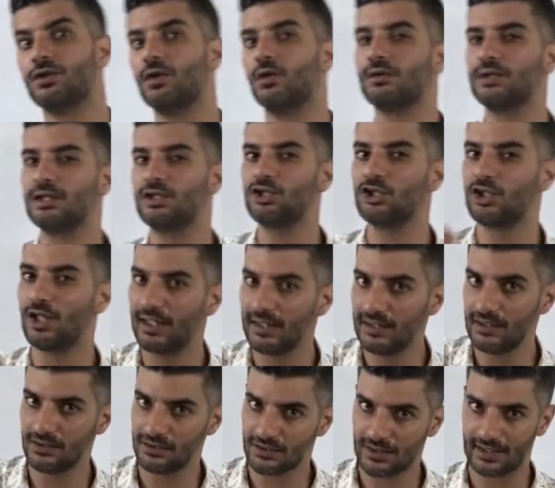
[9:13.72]
or the
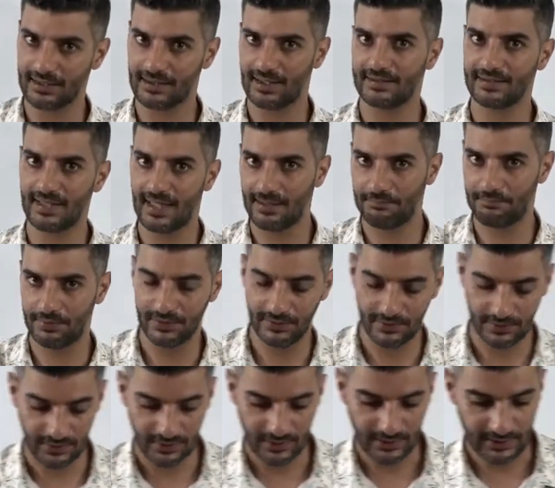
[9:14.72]
change that has
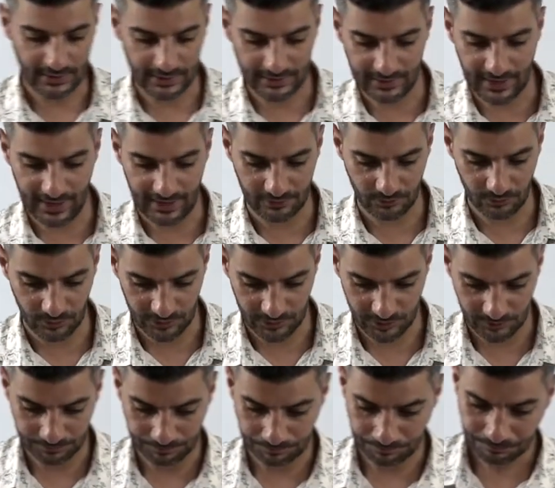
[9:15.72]
happened in
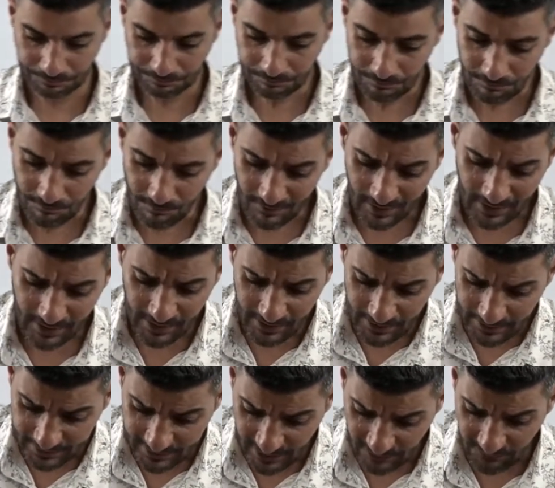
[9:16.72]
language.
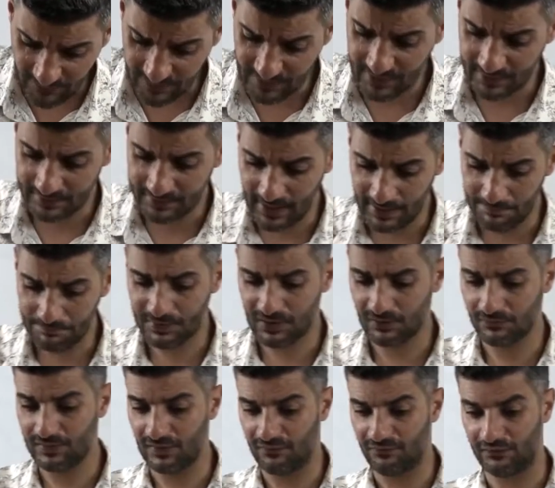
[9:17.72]
Given the depth
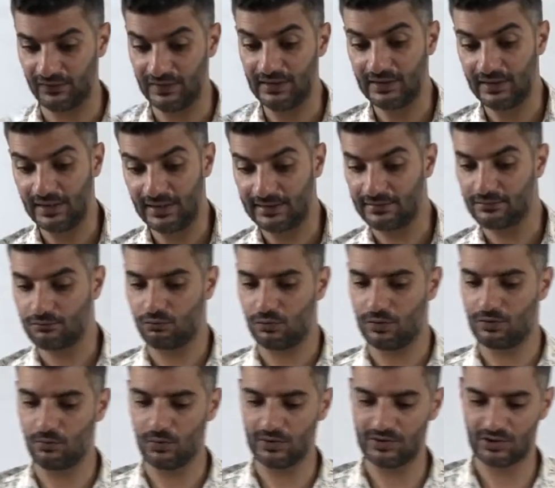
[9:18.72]
of the feeling
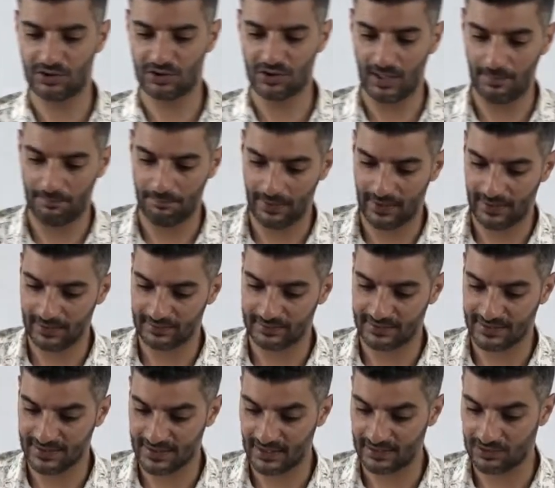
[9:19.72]
with which
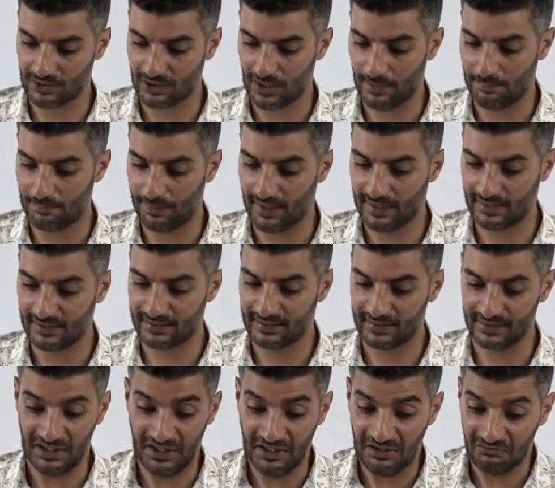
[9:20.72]
such
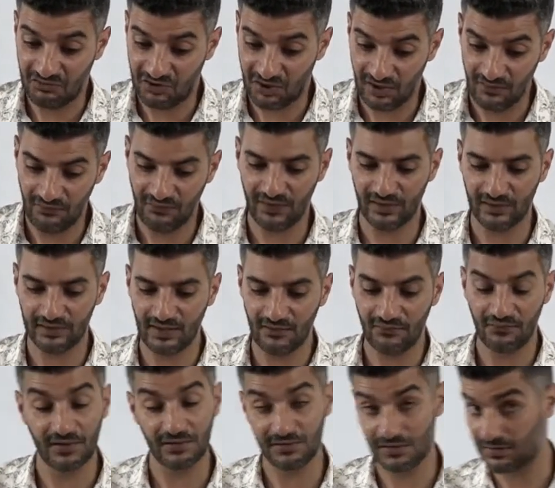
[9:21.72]
apparently trivial
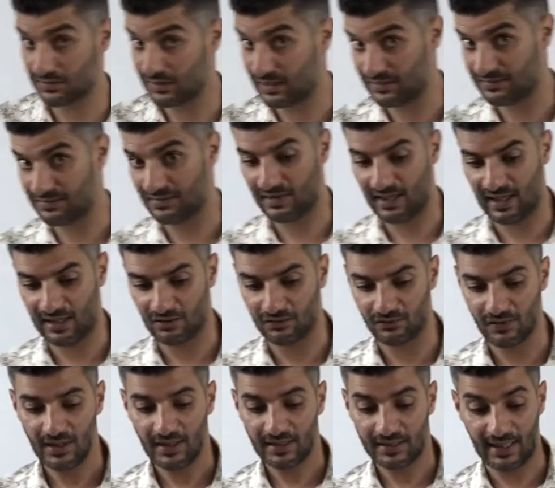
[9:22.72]
differences can
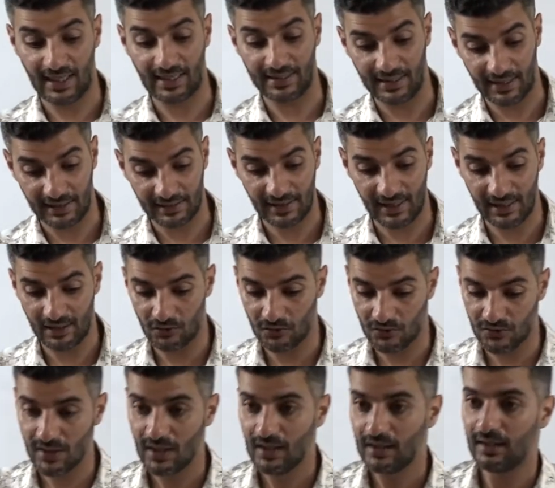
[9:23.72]

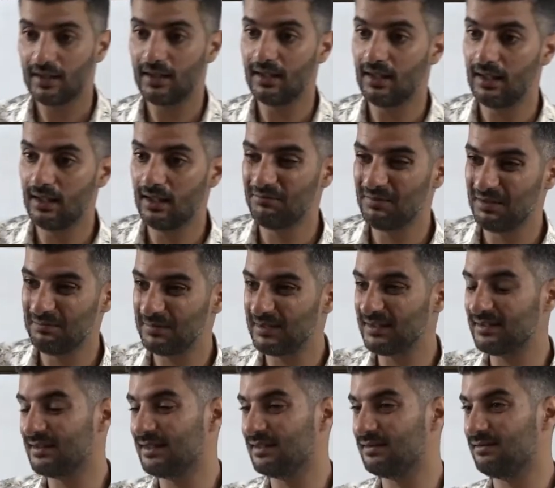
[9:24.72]
arouse, I
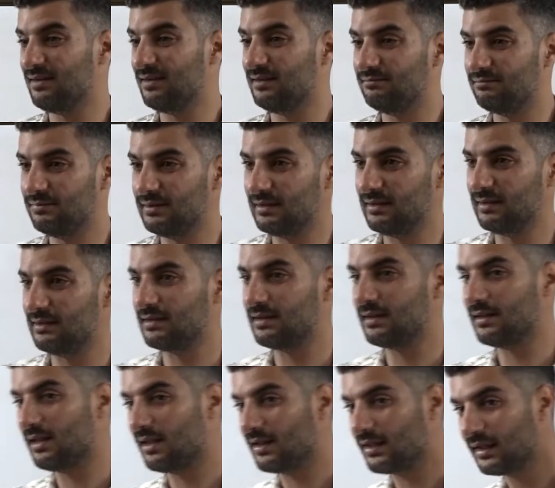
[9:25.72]
mean,
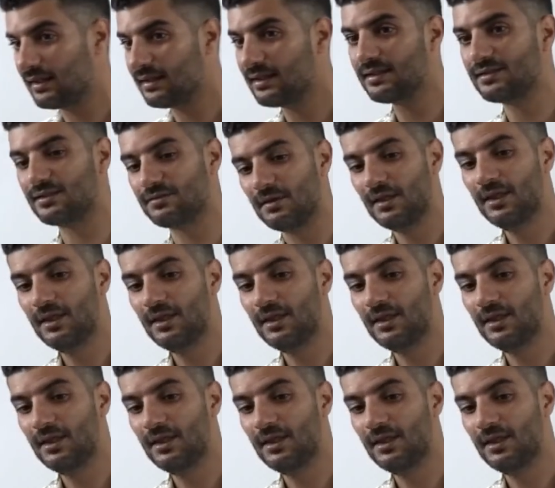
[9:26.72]
the thing is,